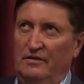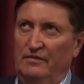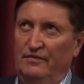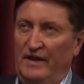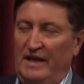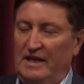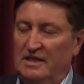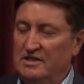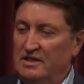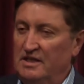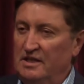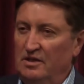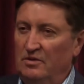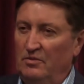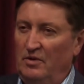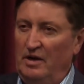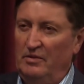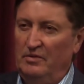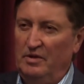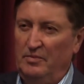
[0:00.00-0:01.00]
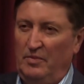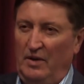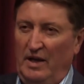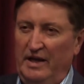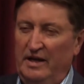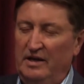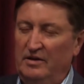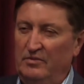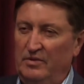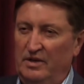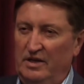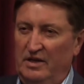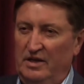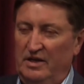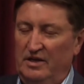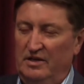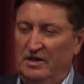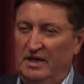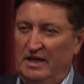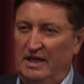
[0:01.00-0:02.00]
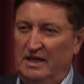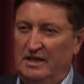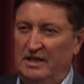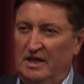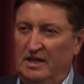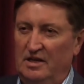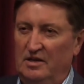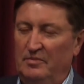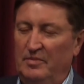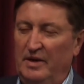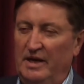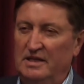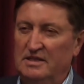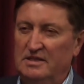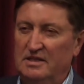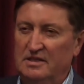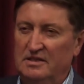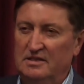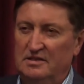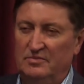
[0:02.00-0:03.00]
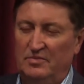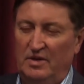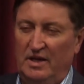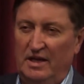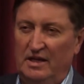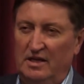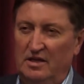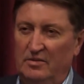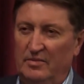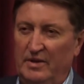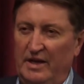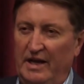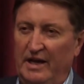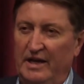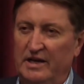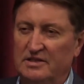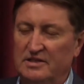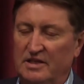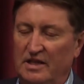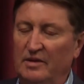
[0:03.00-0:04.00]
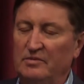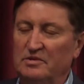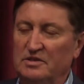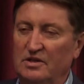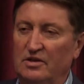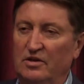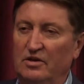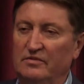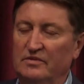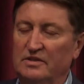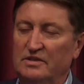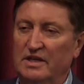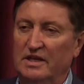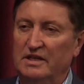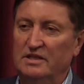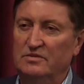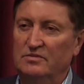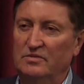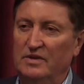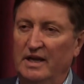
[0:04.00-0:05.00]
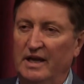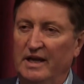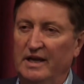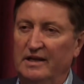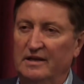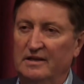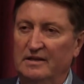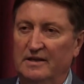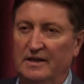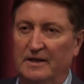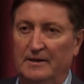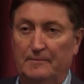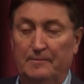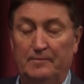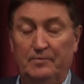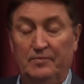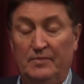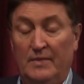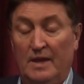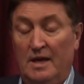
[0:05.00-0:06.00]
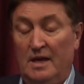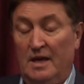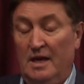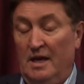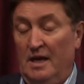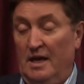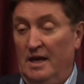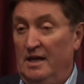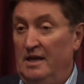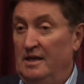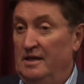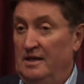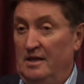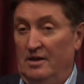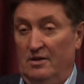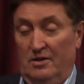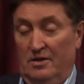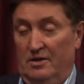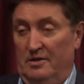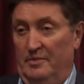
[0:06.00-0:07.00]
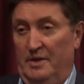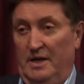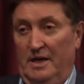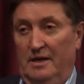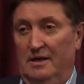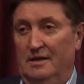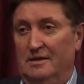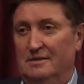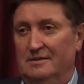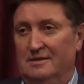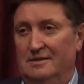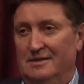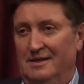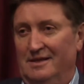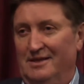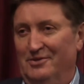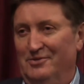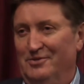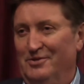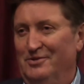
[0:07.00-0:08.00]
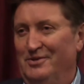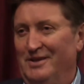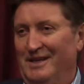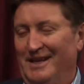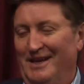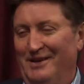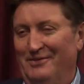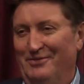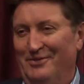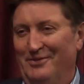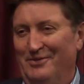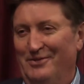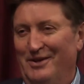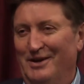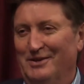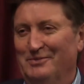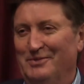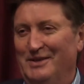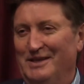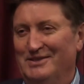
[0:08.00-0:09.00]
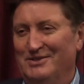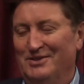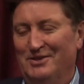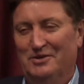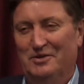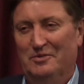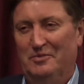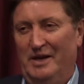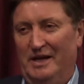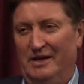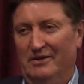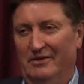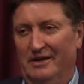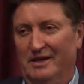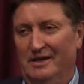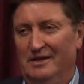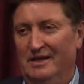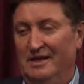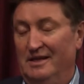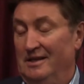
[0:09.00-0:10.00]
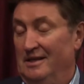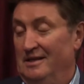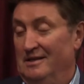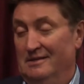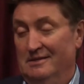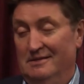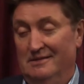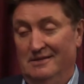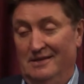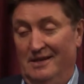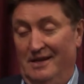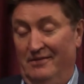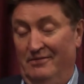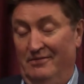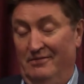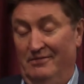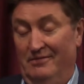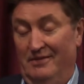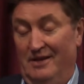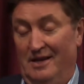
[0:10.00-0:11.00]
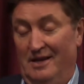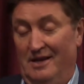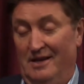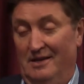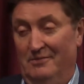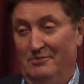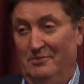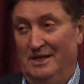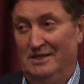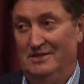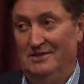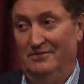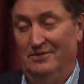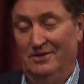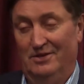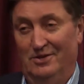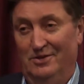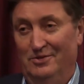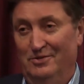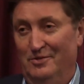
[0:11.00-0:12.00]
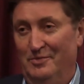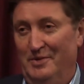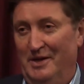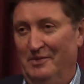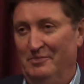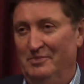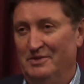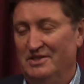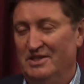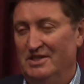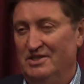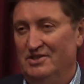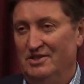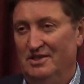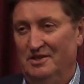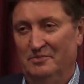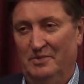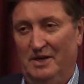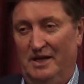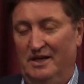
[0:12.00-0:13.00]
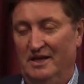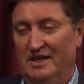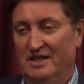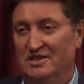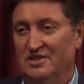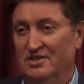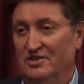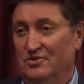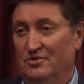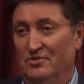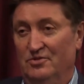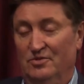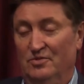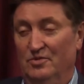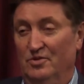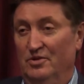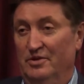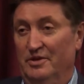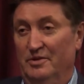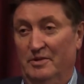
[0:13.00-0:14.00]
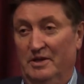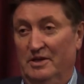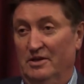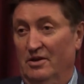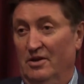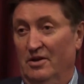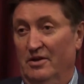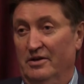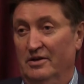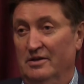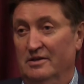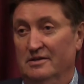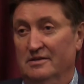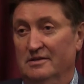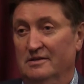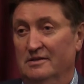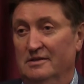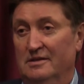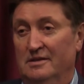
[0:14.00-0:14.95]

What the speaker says: fancy in the way we played, and we needed to get down to basics and play a little bit harder. So that was the conversation we had, and he didn't know a lot about it, to tell you the truth. He came from a rugby, soccer background. He didn't have much of a clue about positioning, but he just saw the ball and he went and got it, and